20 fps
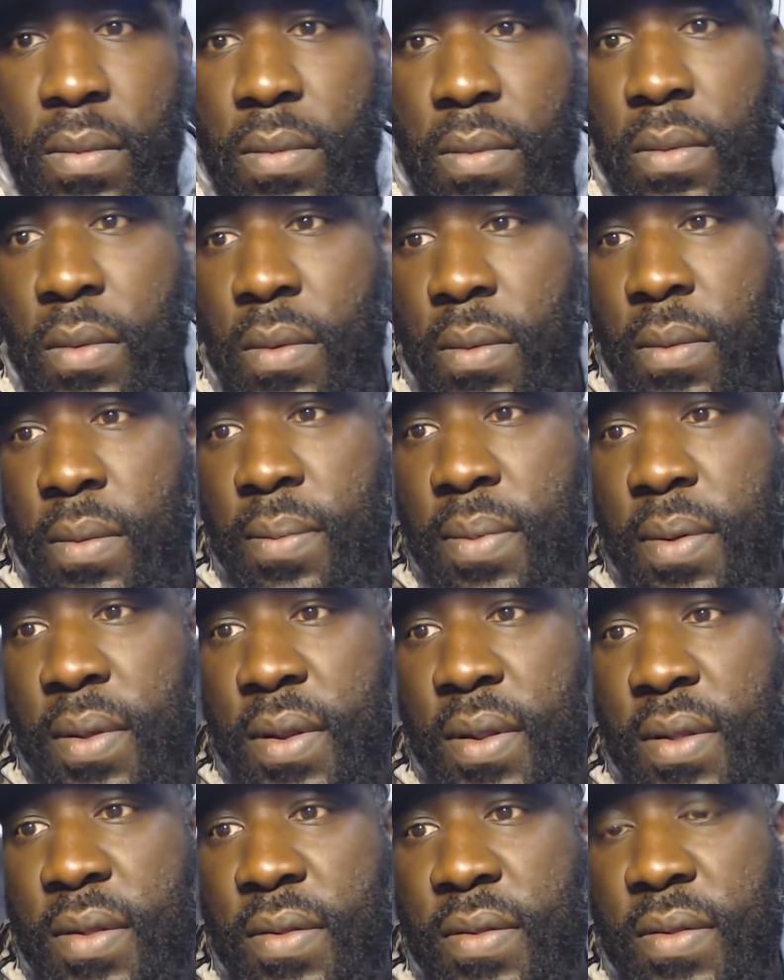Let me put
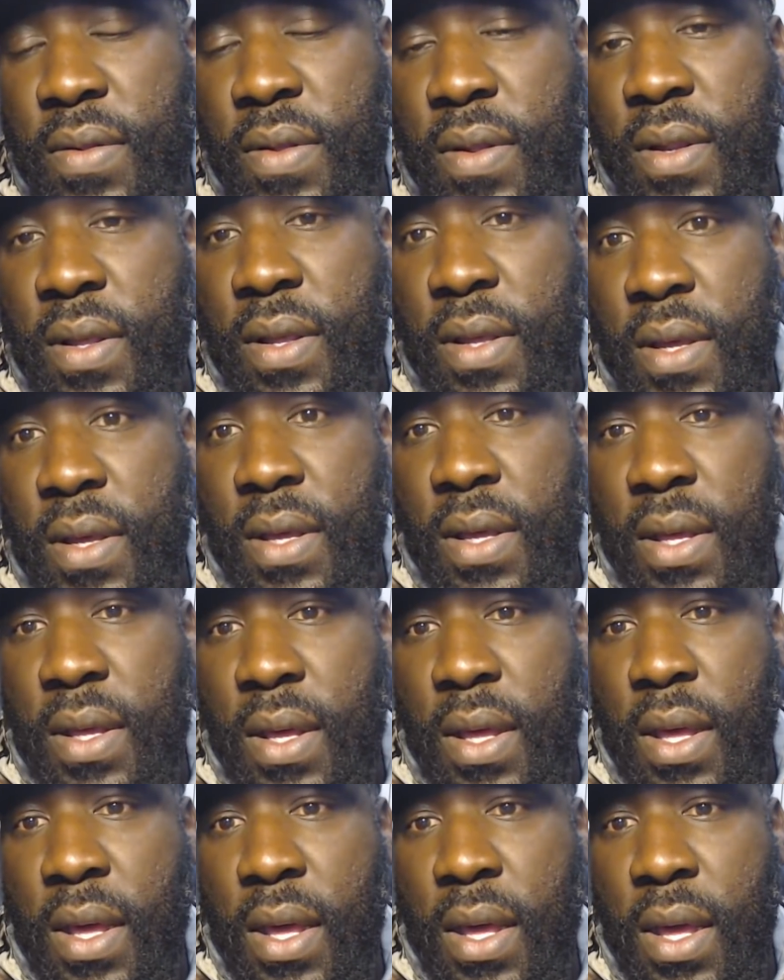this in
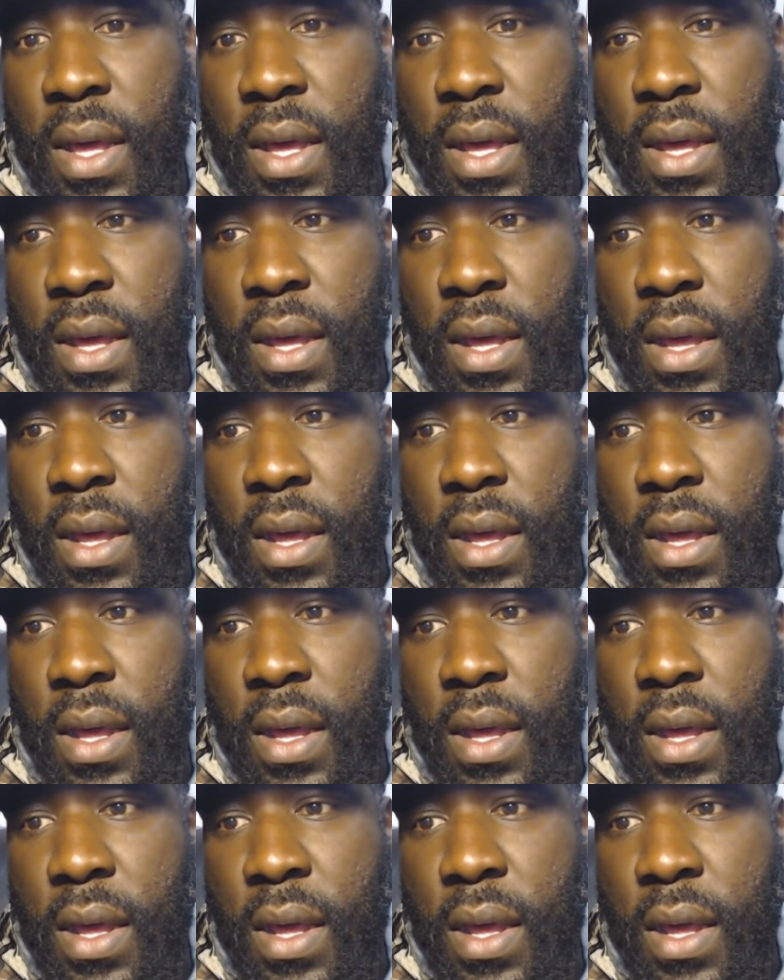here.